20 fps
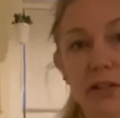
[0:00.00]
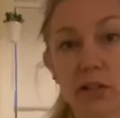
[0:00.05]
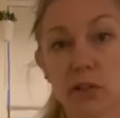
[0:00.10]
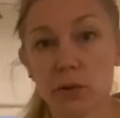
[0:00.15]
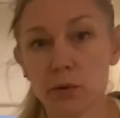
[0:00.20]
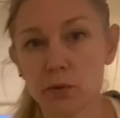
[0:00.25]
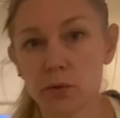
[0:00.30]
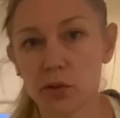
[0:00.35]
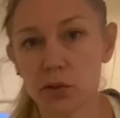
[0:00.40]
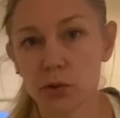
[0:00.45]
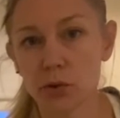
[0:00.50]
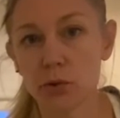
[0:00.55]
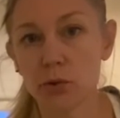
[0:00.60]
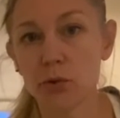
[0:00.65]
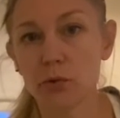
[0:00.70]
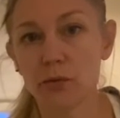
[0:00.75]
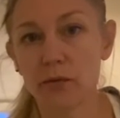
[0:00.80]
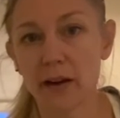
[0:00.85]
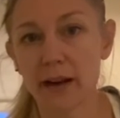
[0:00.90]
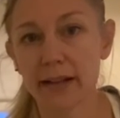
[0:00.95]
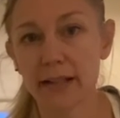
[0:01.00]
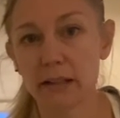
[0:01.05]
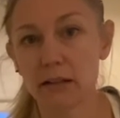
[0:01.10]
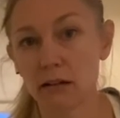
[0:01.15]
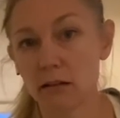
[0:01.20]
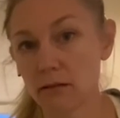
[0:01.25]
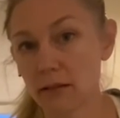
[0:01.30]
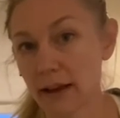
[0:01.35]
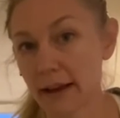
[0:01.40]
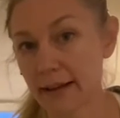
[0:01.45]
you do find
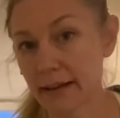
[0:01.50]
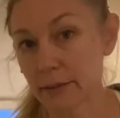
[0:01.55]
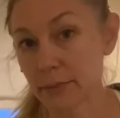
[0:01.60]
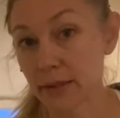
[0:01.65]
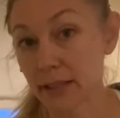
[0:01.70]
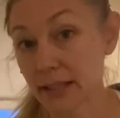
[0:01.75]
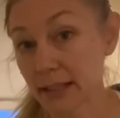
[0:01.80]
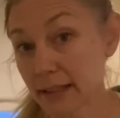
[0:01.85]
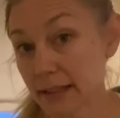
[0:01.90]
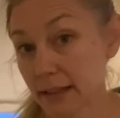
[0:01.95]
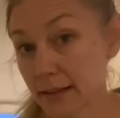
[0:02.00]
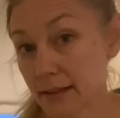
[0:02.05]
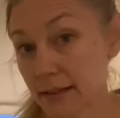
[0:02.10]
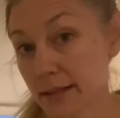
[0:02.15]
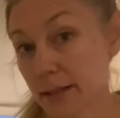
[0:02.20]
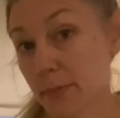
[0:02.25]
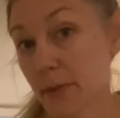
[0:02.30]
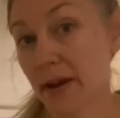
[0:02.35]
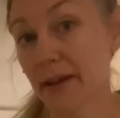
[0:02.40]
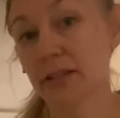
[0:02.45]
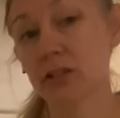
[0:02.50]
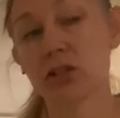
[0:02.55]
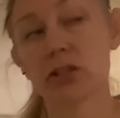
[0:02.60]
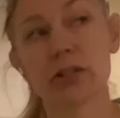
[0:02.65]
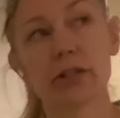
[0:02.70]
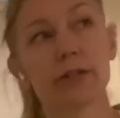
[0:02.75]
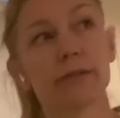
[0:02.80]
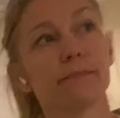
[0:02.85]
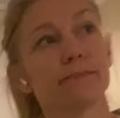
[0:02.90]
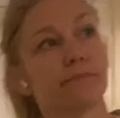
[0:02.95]
alignment in this
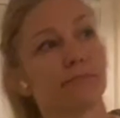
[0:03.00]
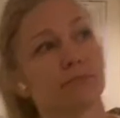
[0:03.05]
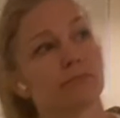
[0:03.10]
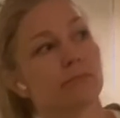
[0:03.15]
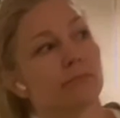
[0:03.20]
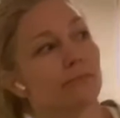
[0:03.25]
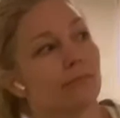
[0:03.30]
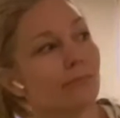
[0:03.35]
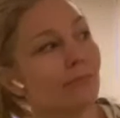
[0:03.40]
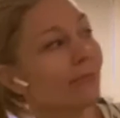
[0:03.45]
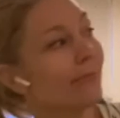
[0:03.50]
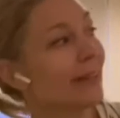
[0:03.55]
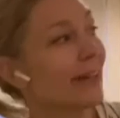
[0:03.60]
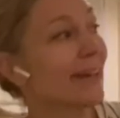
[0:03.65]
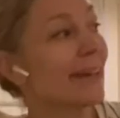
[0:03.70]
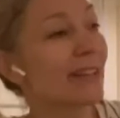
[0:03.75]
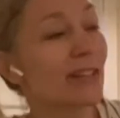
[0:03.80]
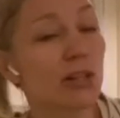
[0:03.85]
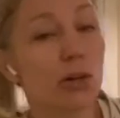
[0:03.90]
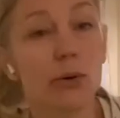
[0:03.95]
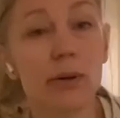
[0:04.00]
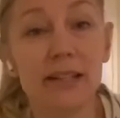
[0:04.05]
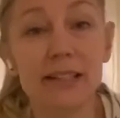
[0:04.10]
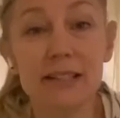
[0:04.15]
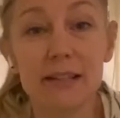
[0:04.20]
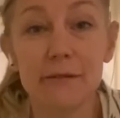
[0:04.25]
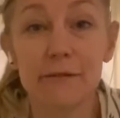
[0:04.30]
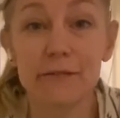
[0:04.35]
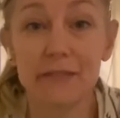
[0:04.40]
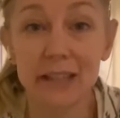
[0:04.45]
posture, it's going
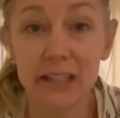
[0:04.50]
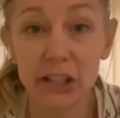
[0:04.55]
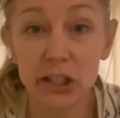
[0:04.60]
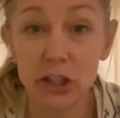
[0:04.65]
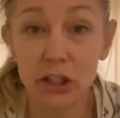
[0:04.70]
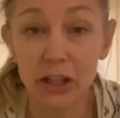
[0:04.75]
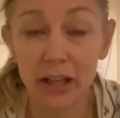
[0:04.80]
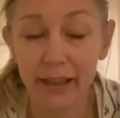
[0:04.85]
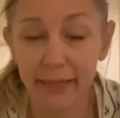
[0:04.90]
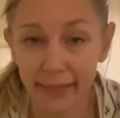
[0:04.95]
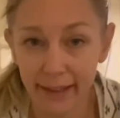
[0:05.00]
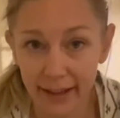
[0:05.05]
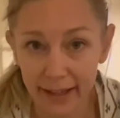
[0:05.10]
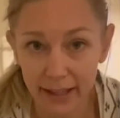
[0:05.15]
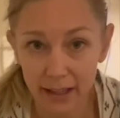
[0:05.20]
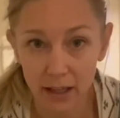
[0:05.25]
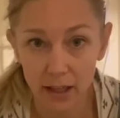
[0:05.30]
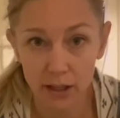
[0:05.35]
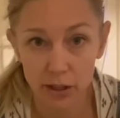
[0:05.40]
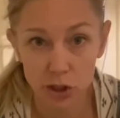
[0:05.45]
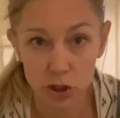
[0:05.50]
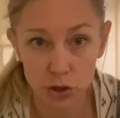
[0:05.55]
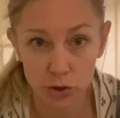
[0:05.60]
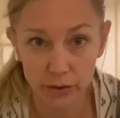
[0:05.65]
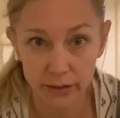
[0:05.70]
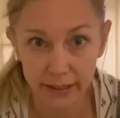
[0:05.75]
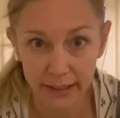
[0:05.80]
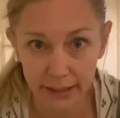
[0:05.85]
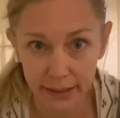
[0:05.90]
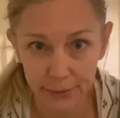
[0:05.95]
to feel like a
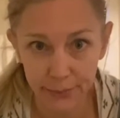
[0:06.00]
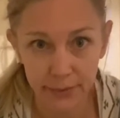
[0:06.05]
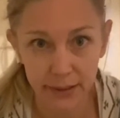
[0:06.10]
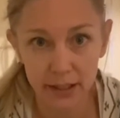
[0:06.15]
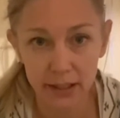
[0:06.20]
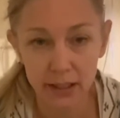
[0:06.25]
dream.